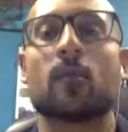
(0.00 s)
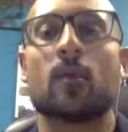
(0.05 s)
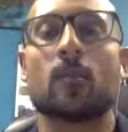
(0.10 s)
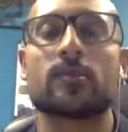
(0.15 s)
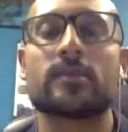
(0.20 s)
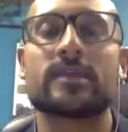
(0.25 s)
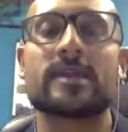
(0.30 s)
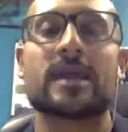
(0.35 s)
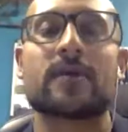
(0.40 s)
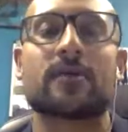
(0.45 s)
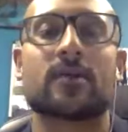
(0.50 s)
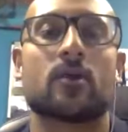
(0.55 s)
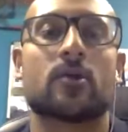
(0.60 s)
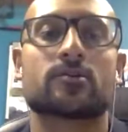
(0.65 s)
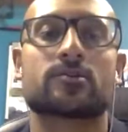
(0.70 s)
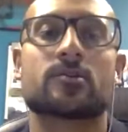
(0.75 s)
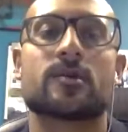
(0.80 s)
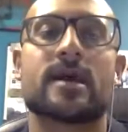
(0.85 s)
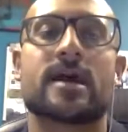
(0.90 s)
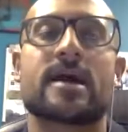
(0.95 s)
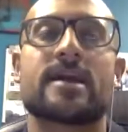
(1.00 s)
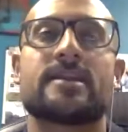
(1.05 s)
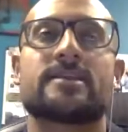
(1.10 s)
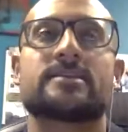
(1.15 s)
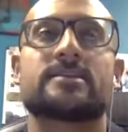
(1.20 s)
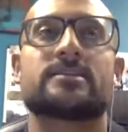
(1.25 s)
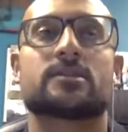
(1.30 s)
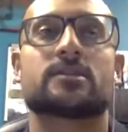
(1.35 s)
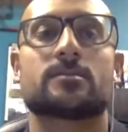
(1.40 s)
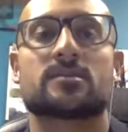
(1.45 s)
The one more thing I would also
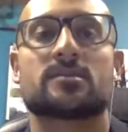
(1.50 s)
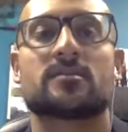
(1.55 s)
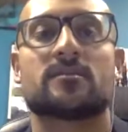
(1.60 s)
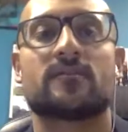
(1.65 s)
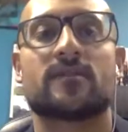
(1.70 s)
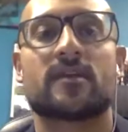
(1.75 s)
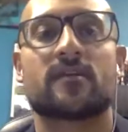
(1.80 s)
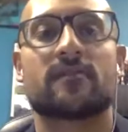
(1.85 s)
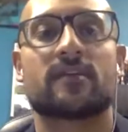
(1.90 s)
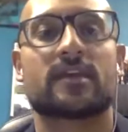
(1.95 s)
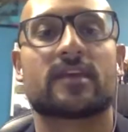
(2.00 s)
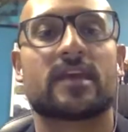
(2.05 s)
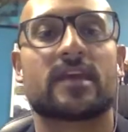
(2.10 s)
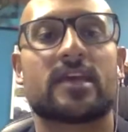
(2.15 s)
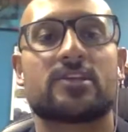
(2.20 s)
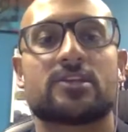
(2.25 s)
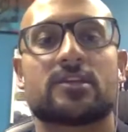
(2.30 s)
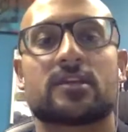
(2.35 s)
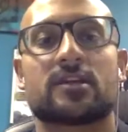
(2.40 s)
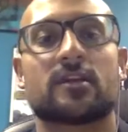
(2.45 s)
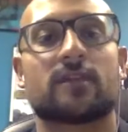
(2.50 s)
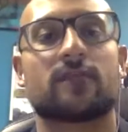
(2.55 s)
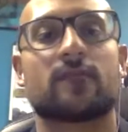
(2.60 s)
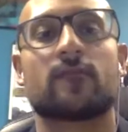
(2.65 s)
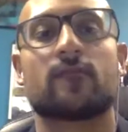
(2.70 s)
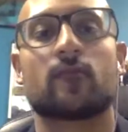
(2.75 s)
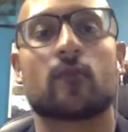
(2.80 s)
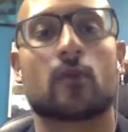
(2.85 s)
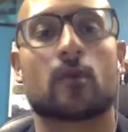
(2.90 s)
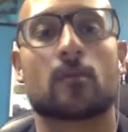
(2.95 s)
add is in terms of the verification, kind of a
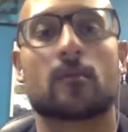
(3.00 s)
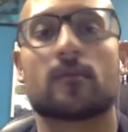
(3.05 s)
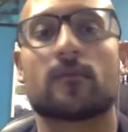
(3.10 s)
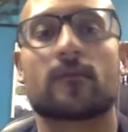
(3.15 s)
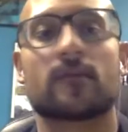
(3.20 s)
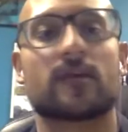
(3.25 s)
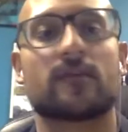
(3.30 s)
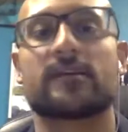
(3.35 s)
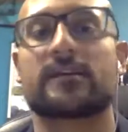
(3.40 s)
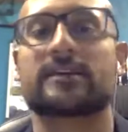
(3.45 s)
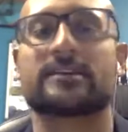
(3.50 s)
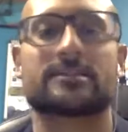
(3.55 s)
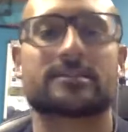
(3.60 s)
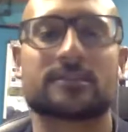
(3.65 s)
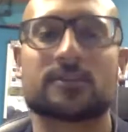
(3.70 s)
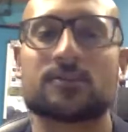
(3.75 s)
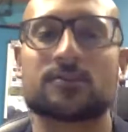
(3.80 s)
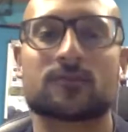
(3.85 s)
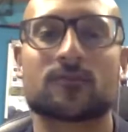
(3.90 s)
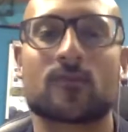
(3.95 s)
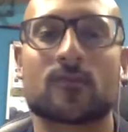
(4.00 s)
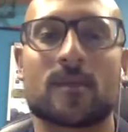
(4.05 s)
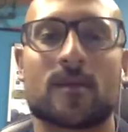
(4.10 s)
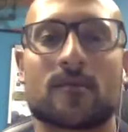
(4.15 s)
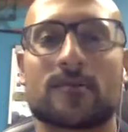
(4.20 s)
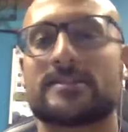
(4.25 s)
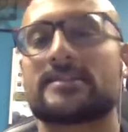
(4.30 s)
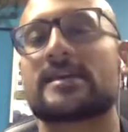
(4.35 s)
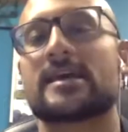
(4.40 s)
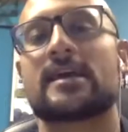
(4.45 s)
form of kind of an excuse form, I
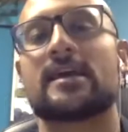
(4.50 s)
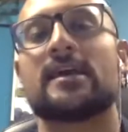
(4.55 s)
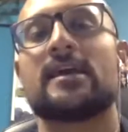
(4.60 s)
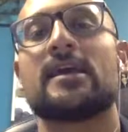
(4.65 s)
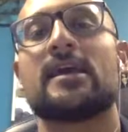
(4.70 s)
would say.